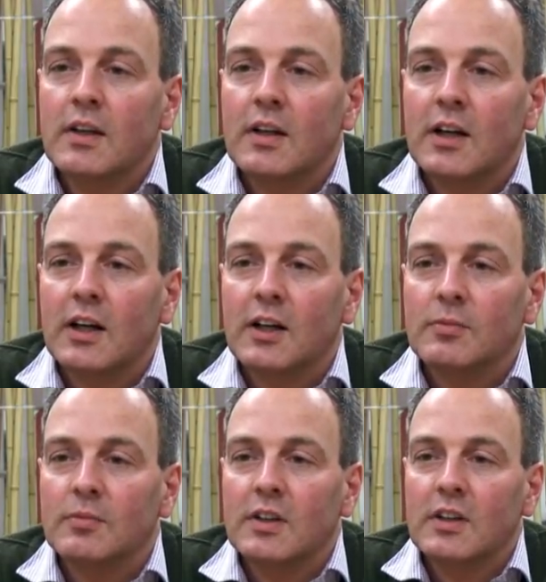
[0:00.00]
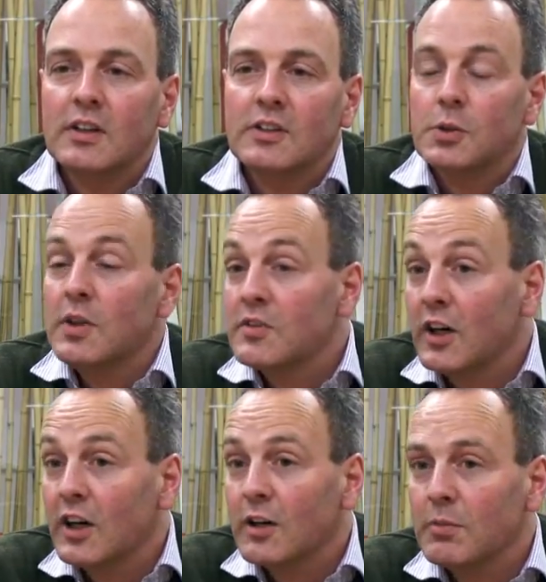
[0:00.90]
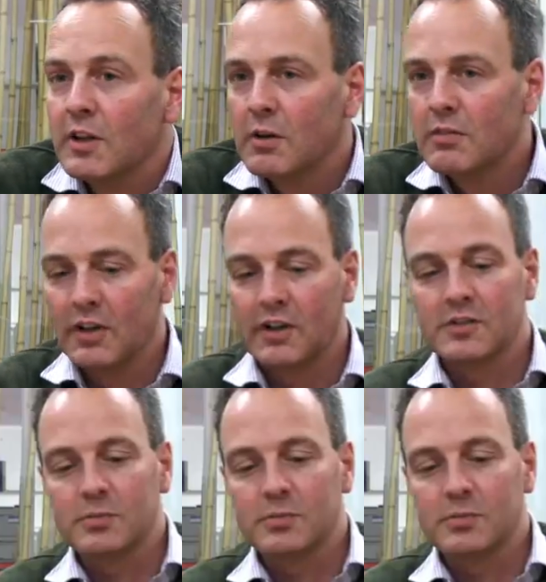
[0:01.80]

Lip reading: So at the time, if I asked